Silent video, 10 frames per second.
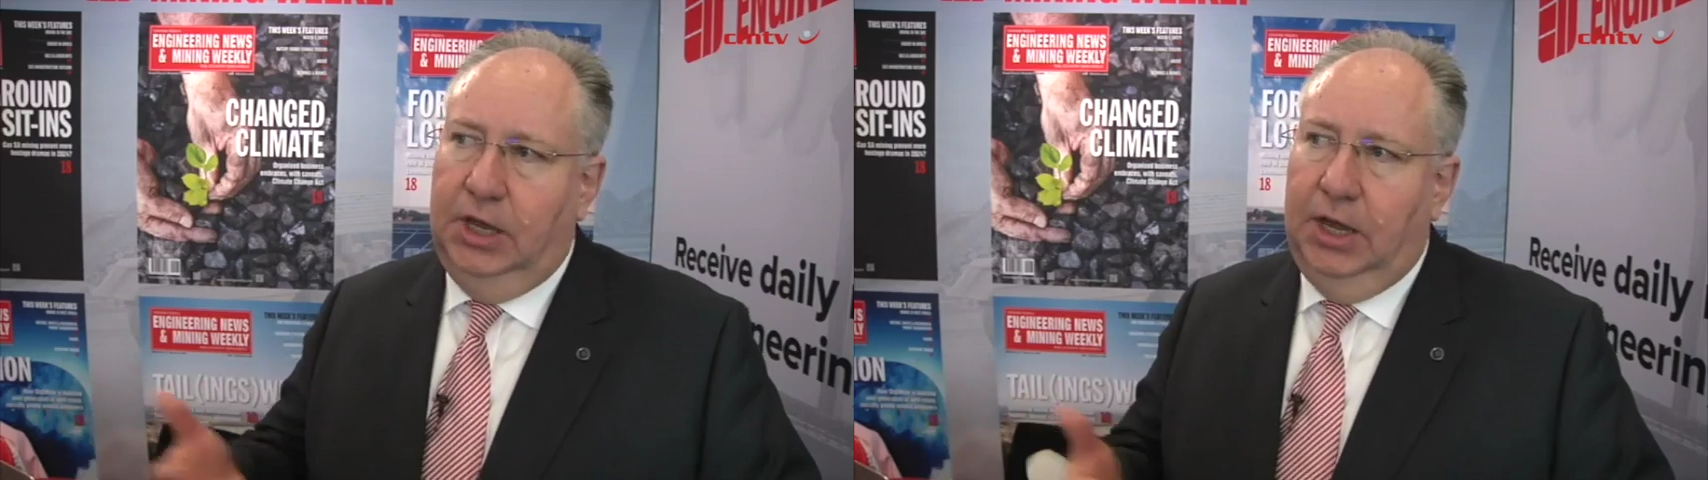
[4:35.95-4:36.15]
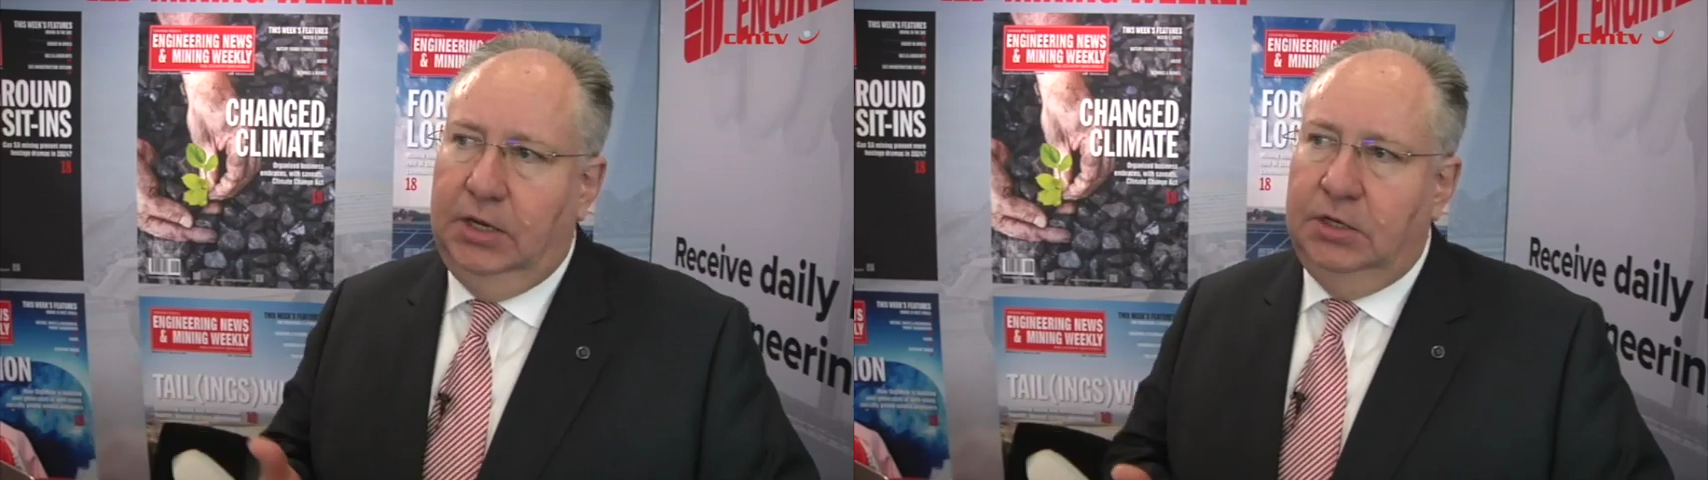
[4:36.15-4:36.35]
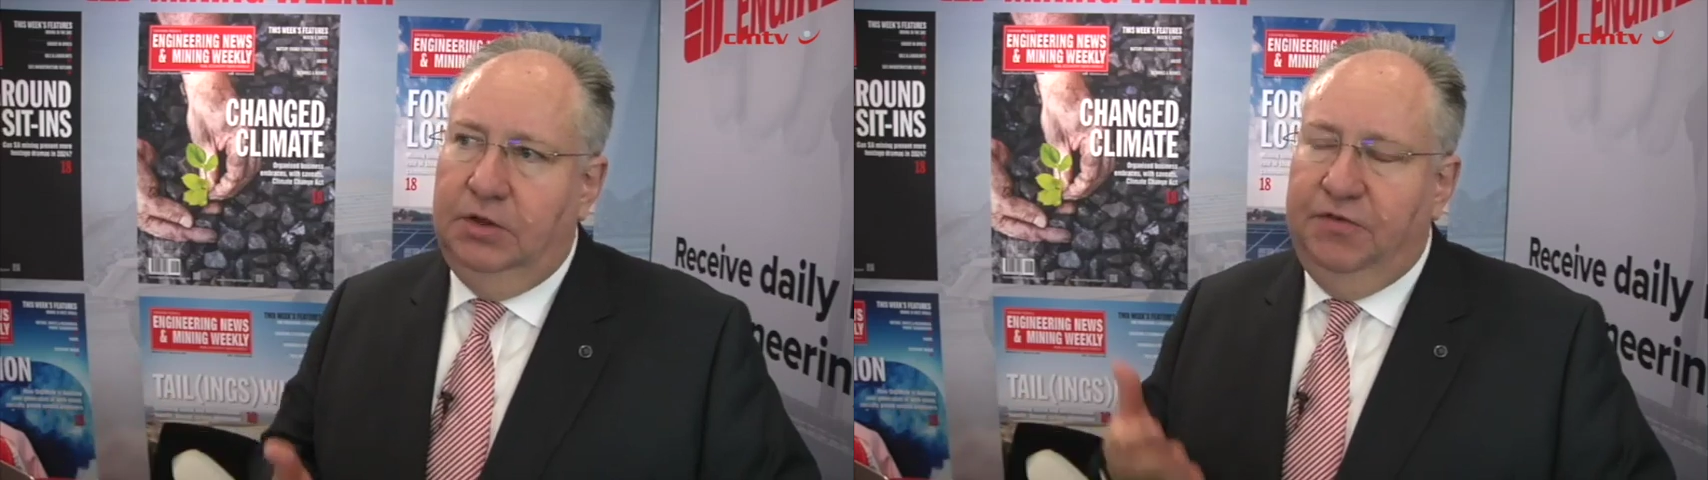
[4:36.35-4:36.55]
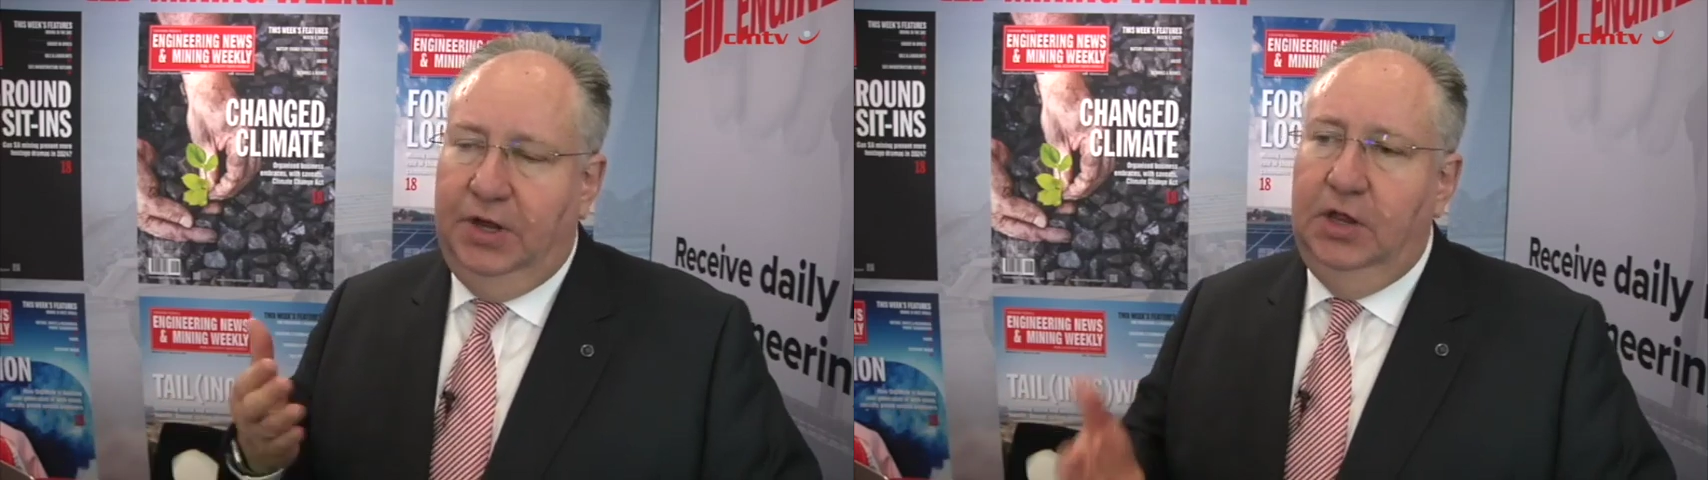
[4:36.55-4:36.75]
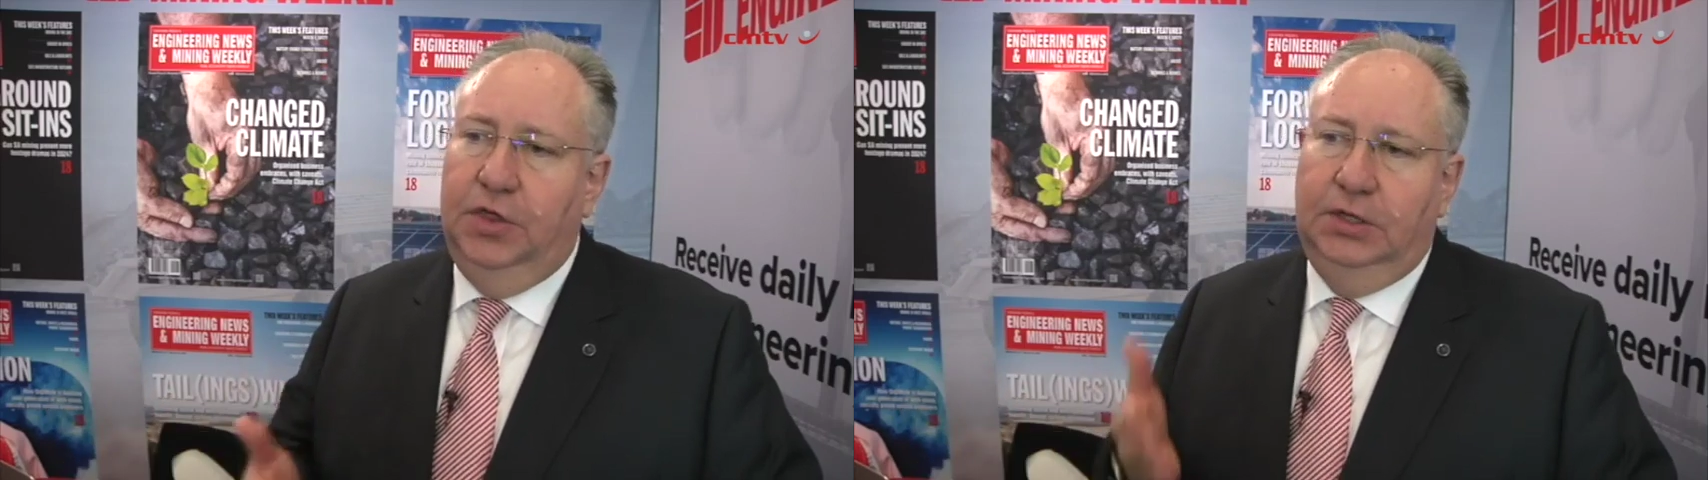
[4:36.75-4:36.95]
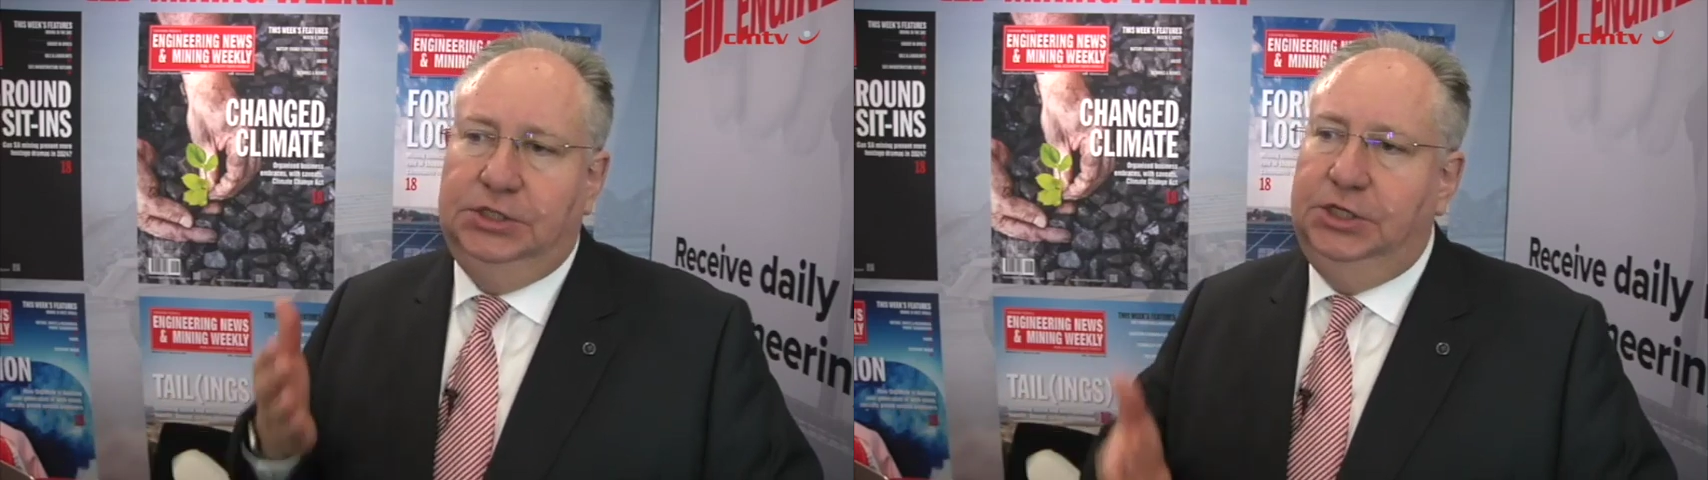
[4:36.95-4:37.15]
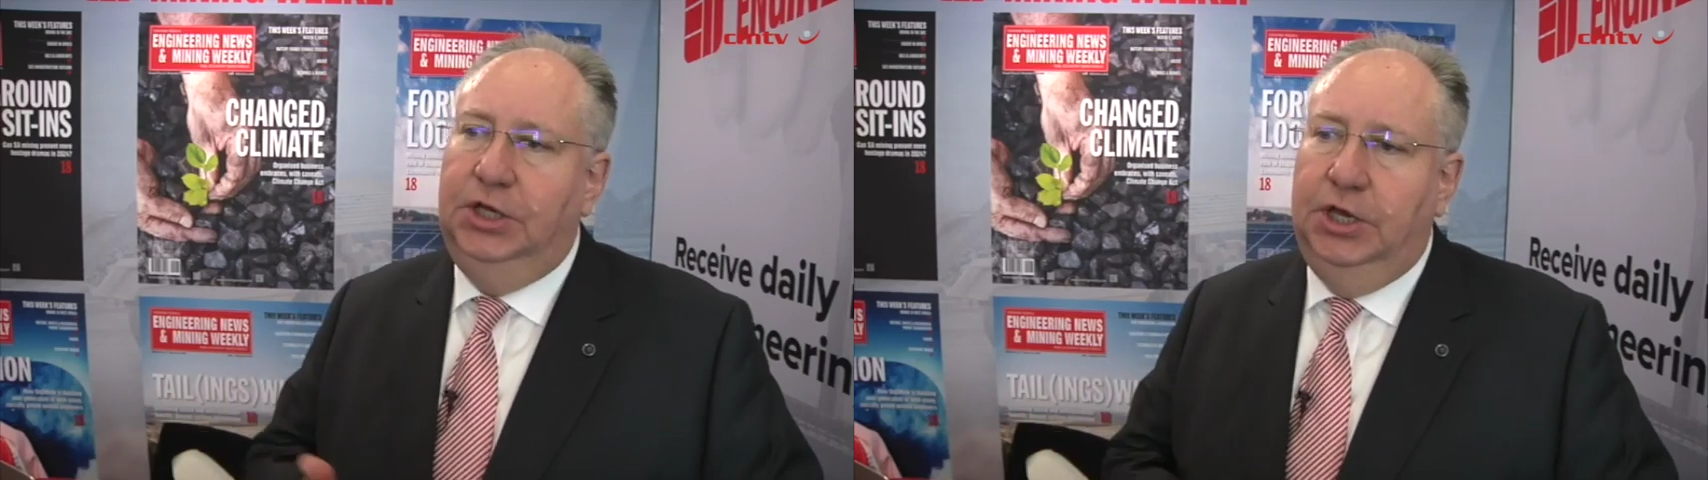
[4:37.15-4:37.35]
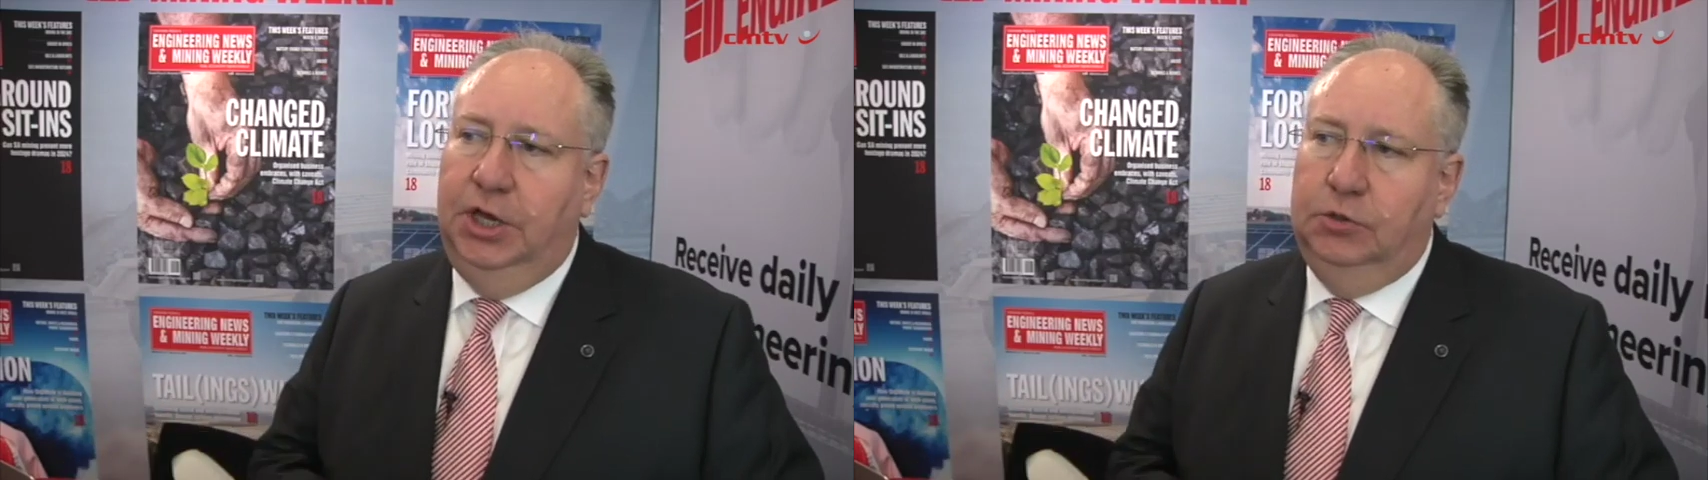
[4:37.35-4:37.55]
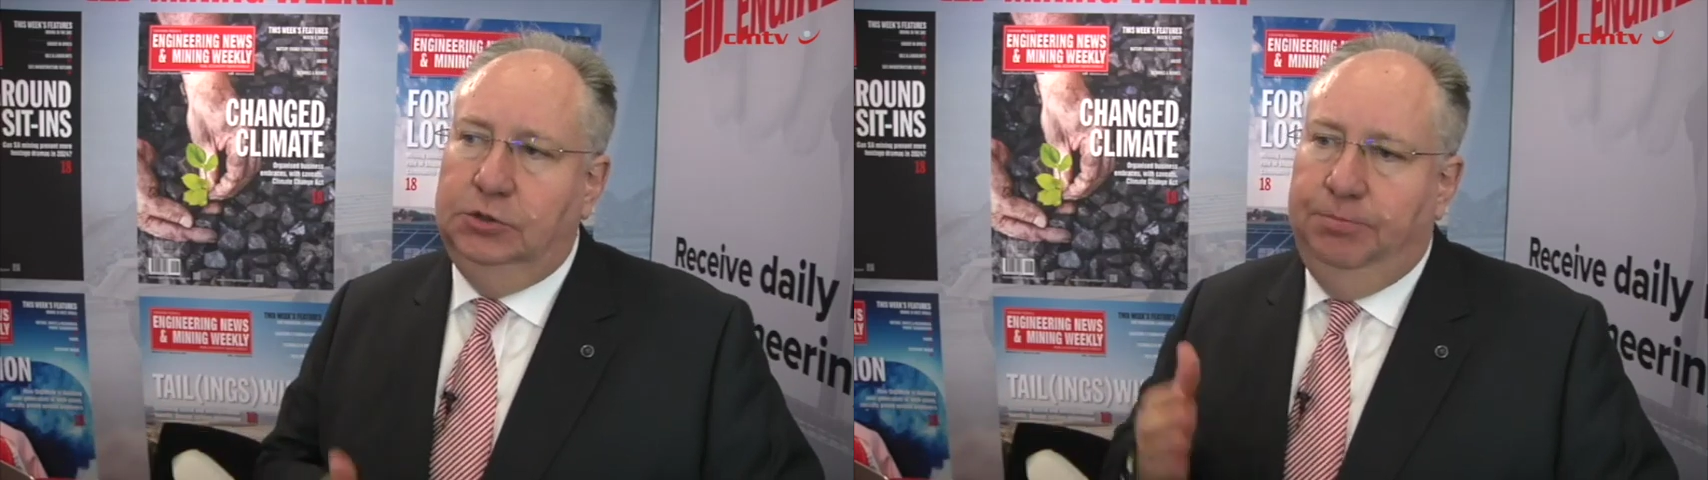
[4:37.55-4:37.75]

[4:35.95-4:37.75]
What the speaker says: and if anything, CEOs,